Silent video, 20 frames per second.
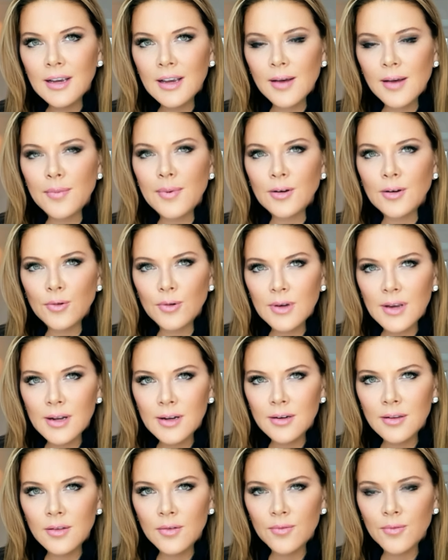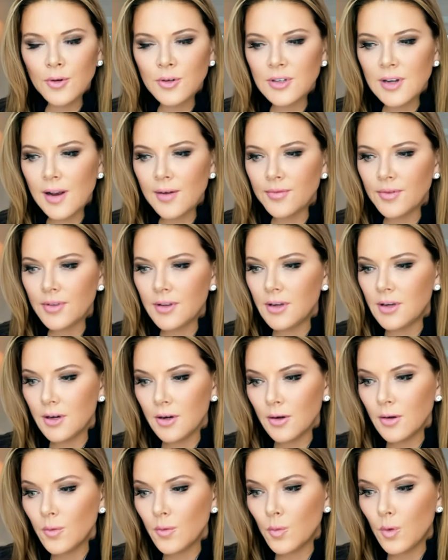have been created in the first half of the
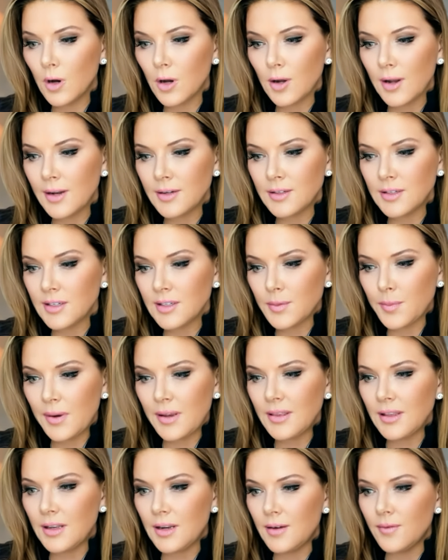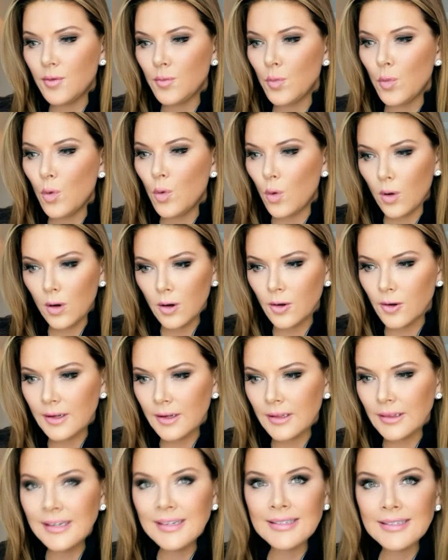year, and one could anticipate that even more, or
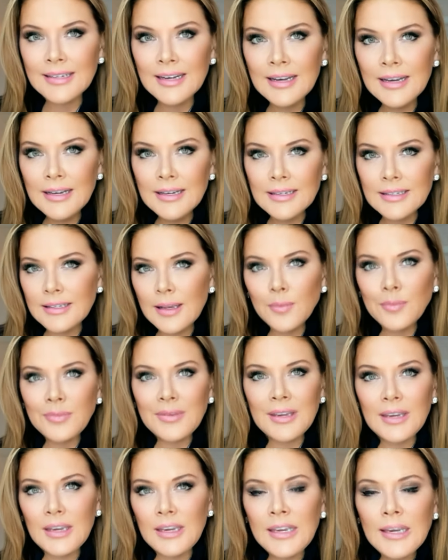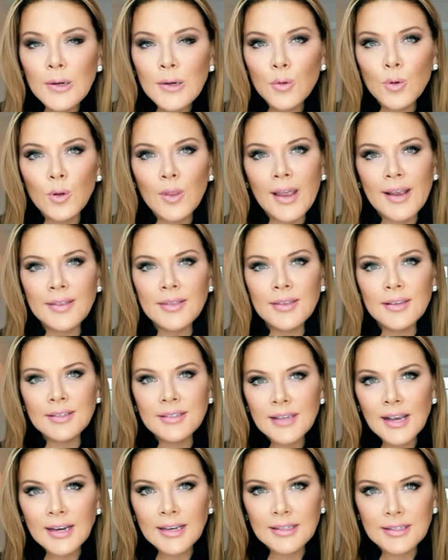at least something equal that in the
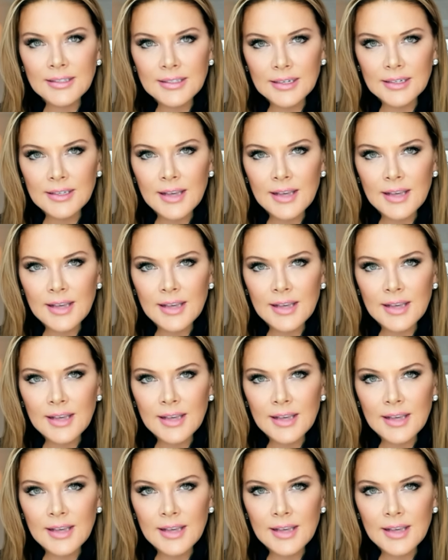second